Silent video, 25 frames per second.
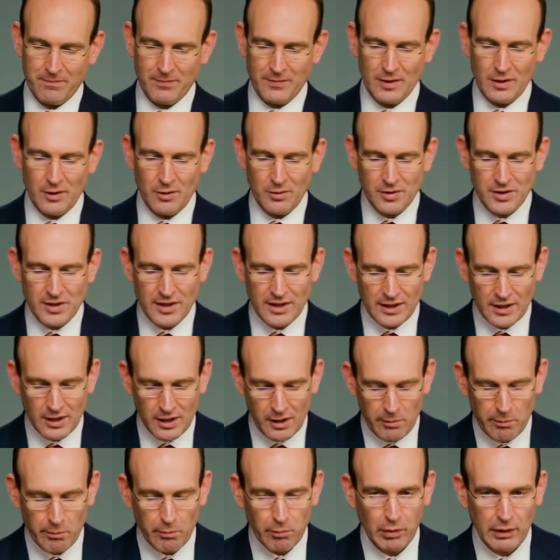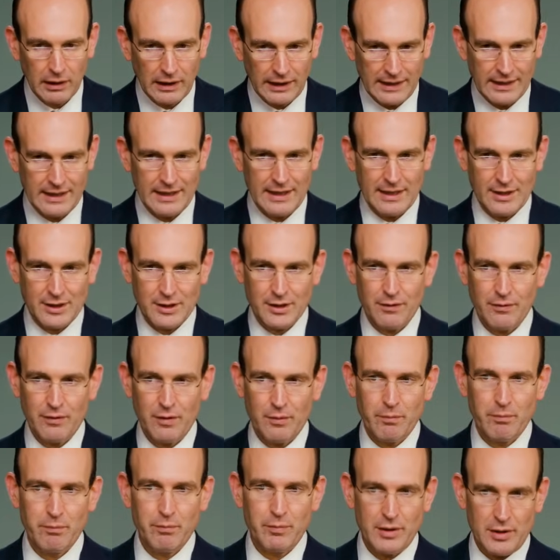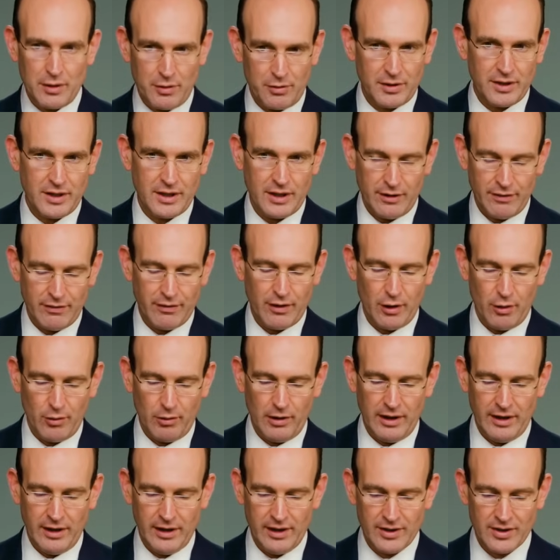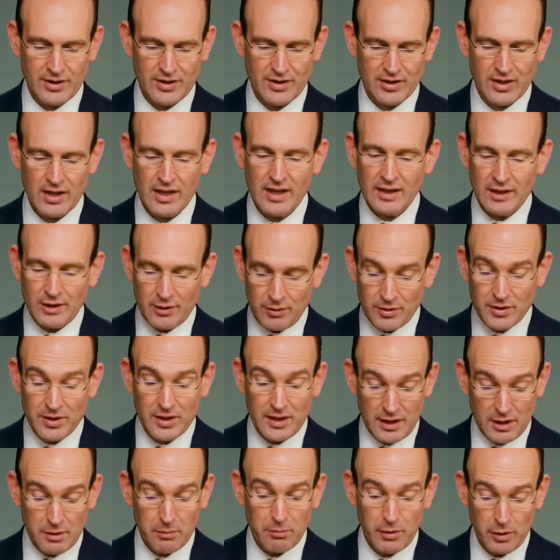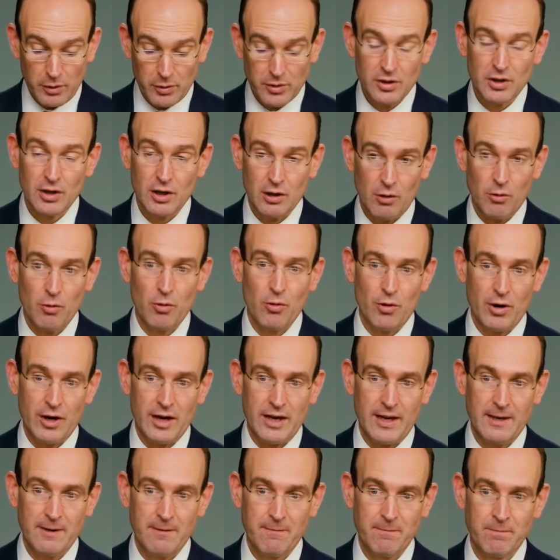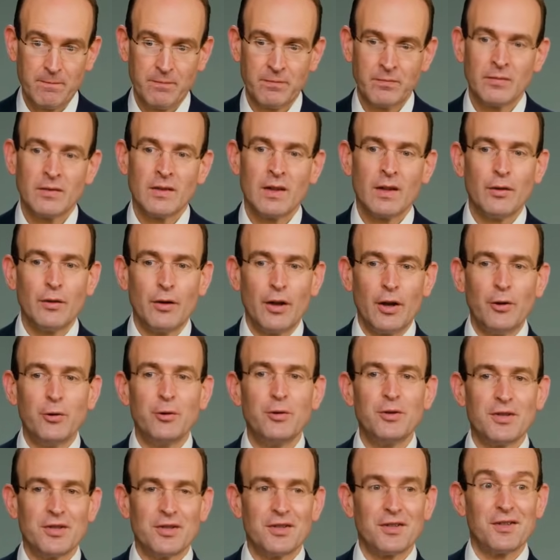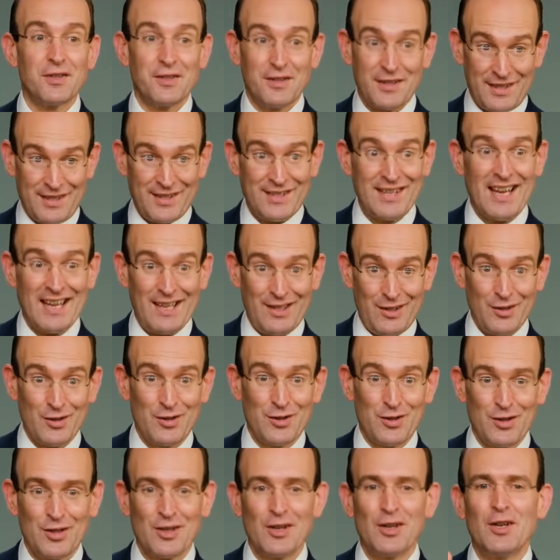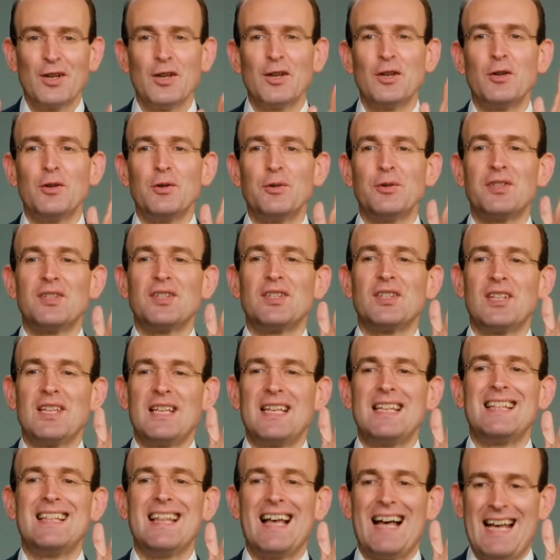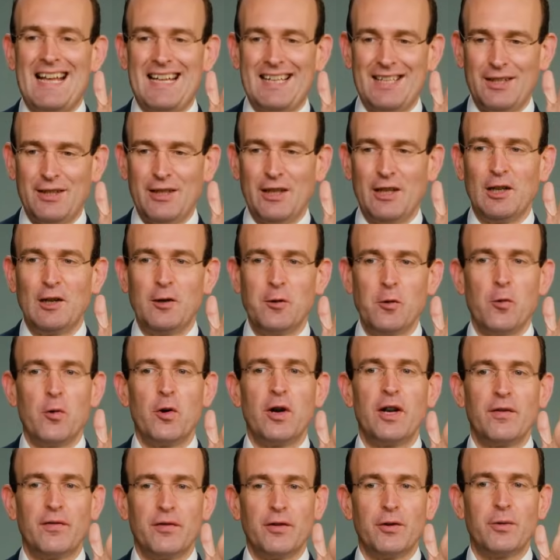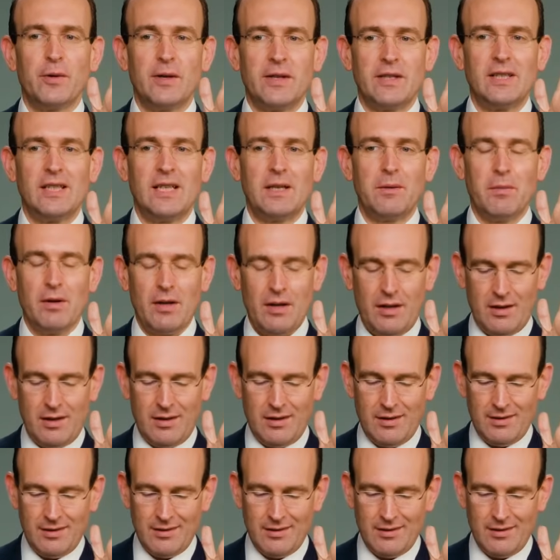you see the completeness of the beauty of holiness. You see the most glory. Those, the saints, who see that, the glory of the Redeemer,